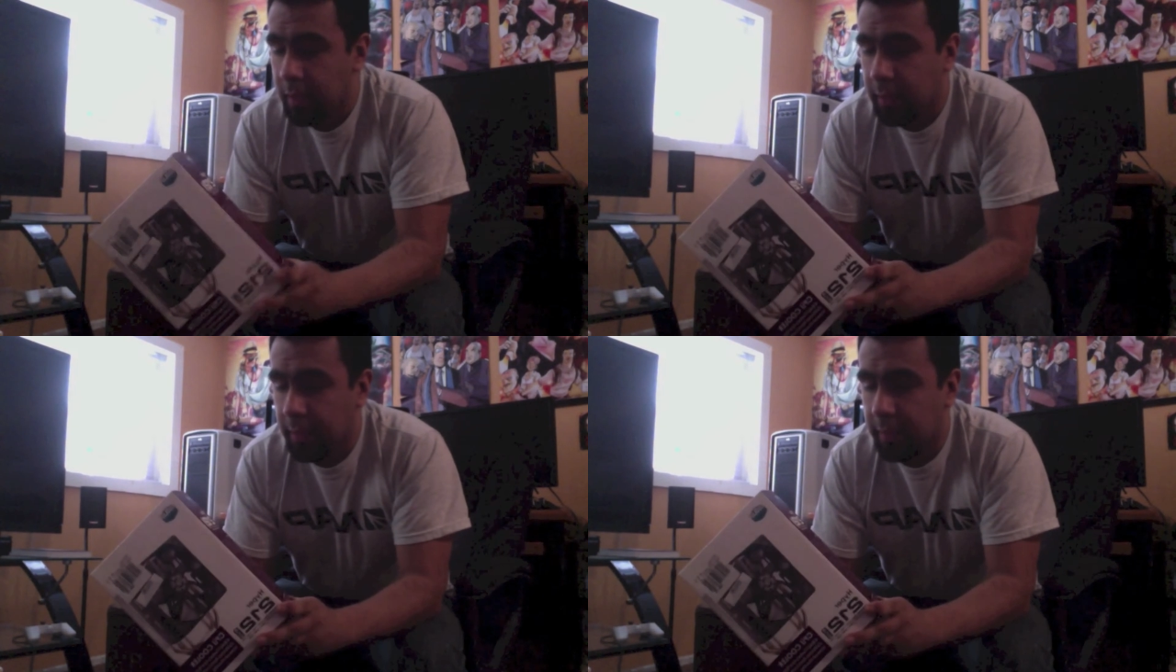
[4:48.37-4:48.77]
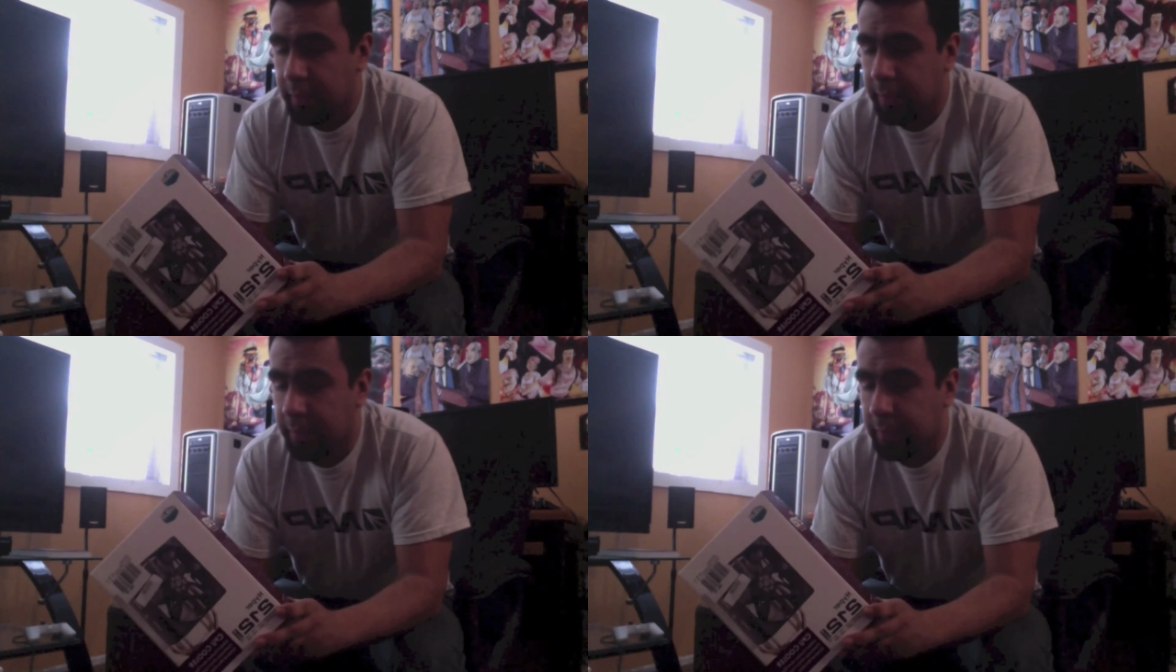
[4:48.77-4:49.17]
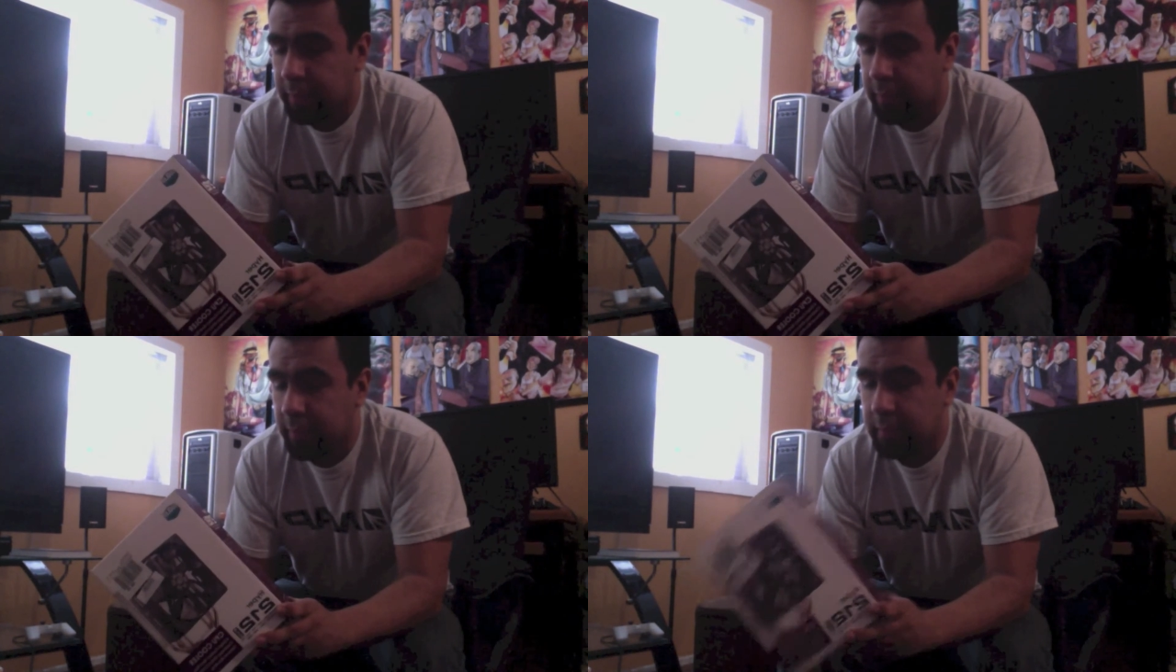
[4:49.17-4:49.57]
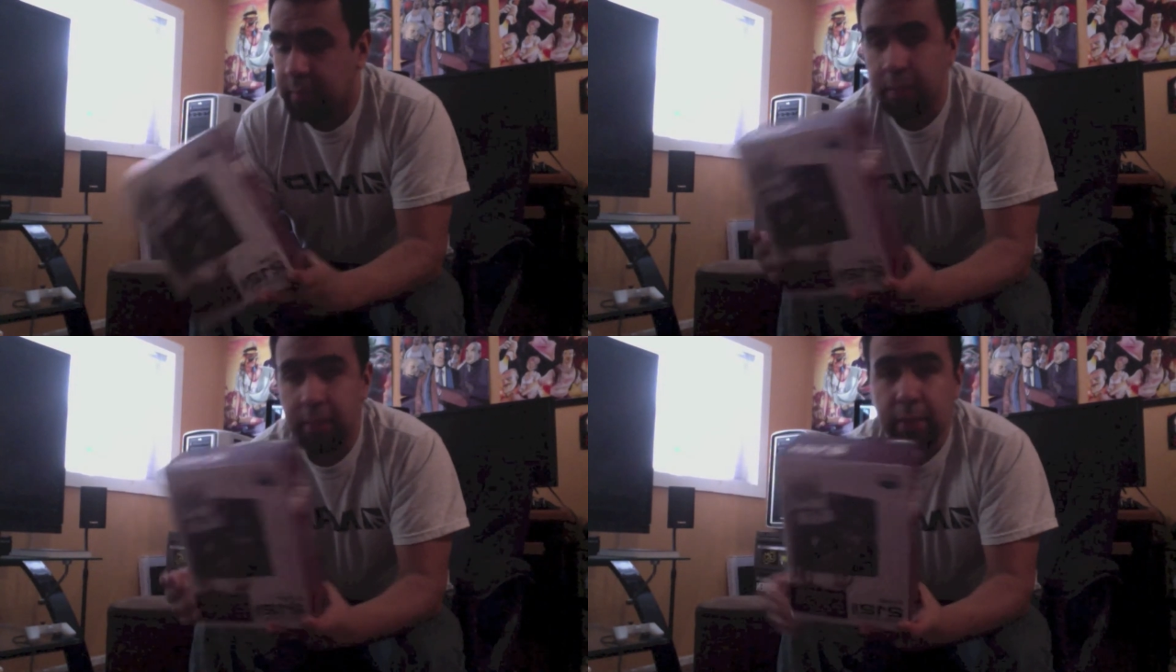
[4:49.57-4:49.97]
and I
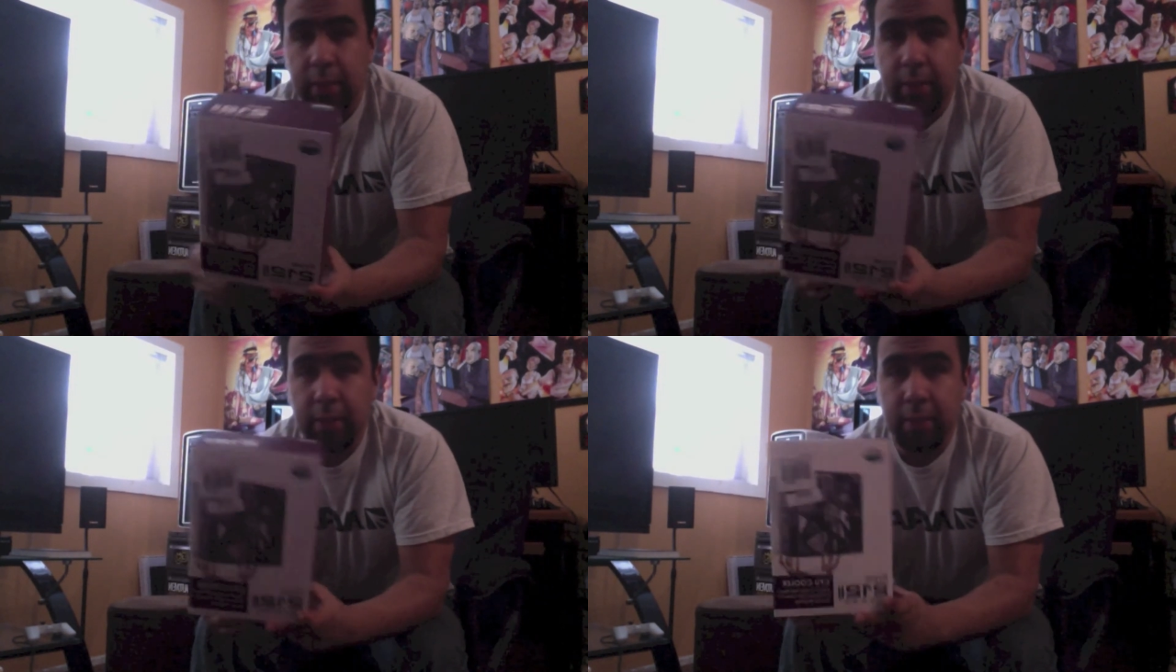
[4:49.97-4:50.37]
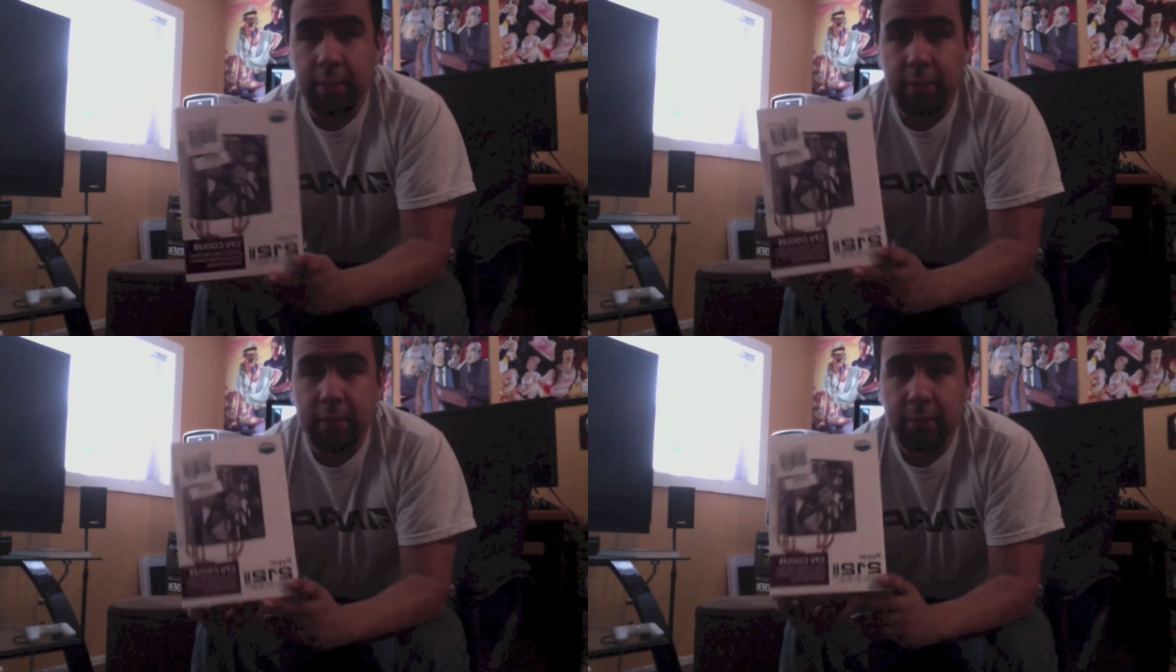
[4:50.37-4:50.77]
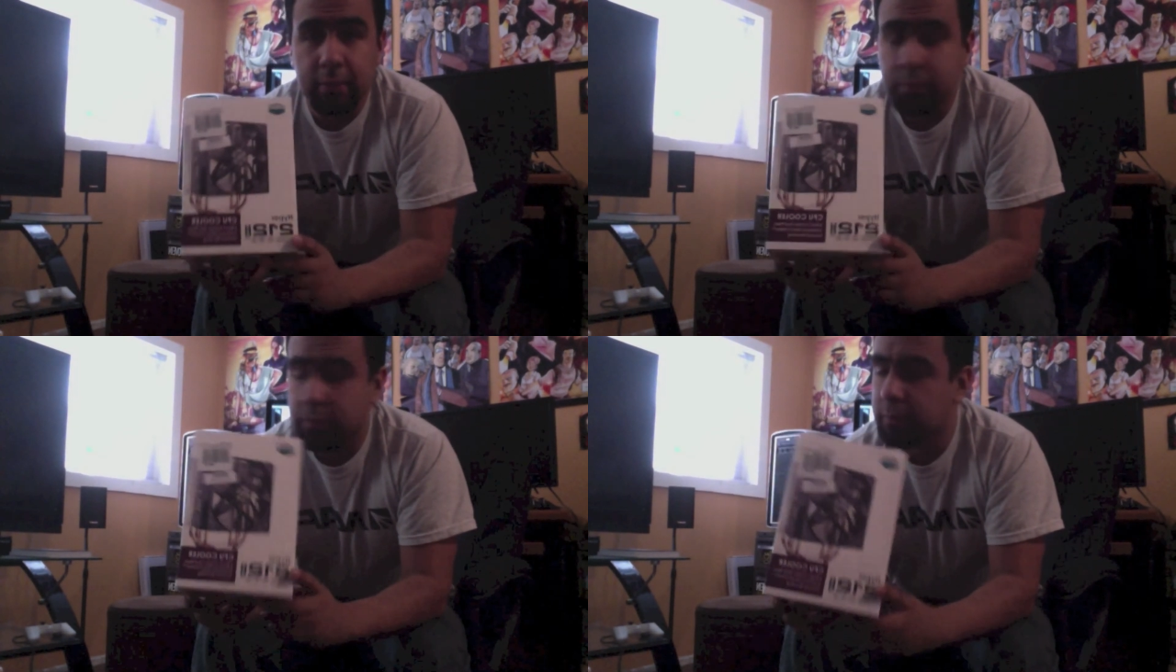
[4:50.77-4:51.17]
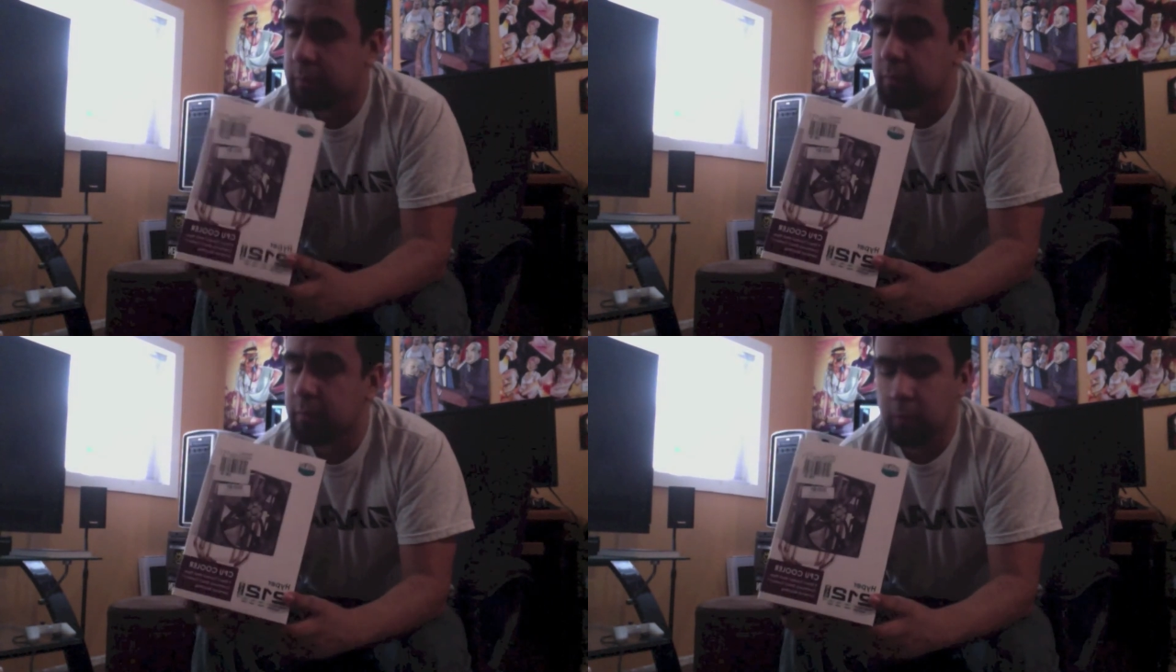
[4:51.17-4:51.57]
decided to get a
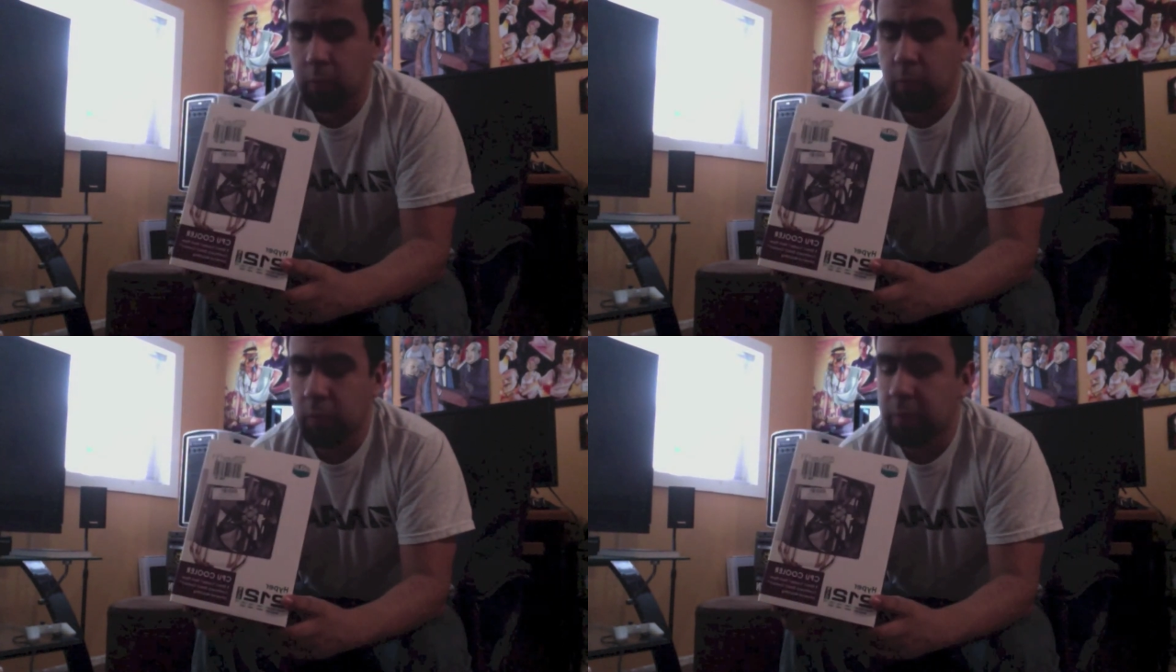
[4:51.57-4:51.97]
Cooler